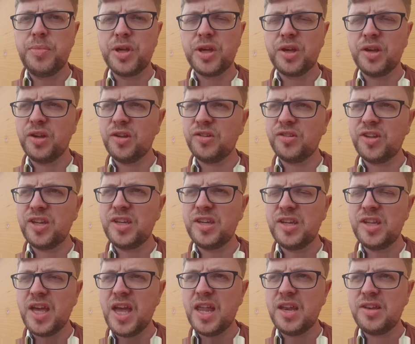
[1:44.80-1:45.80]
Because
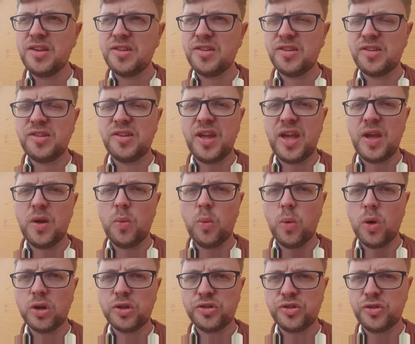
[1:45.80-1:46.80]
in the end they
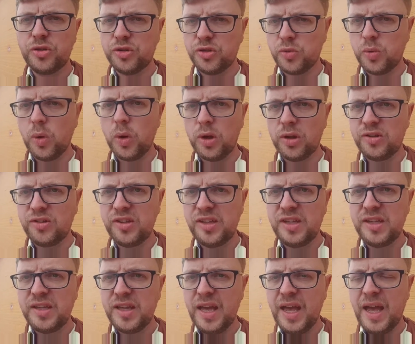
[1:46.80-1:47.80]
want good
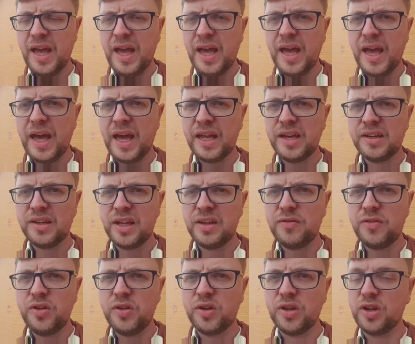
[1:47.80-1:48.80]
quality, and
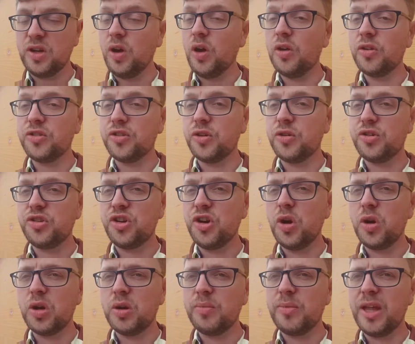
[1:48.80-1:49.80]
if you can also
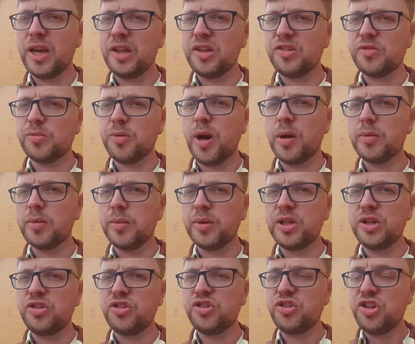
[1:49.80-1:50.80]
show them that it's
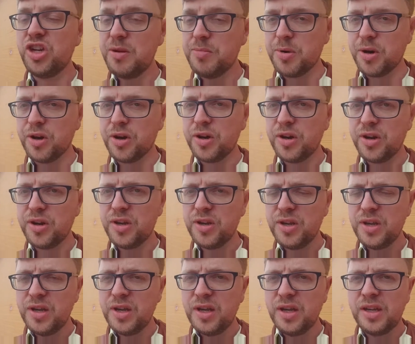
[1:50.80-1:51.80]
probably cheaper,
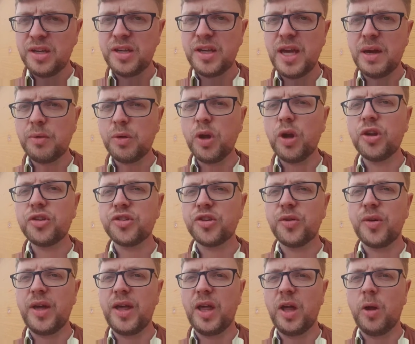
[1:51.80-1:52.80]
that will
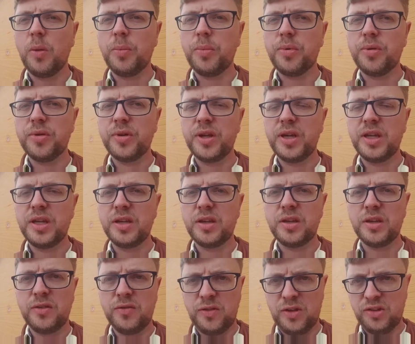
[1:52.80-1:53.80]
also help in
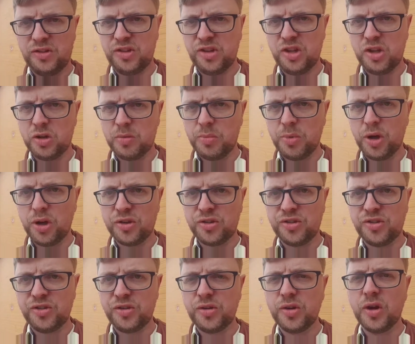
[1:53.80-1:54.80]
convincing your
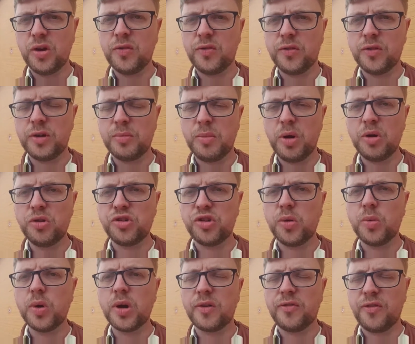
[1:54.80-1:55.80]
boss to go for the
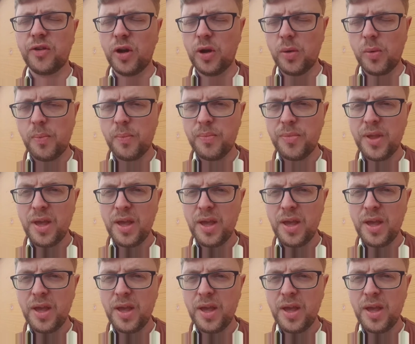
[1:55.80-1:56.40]
Mojo workflow.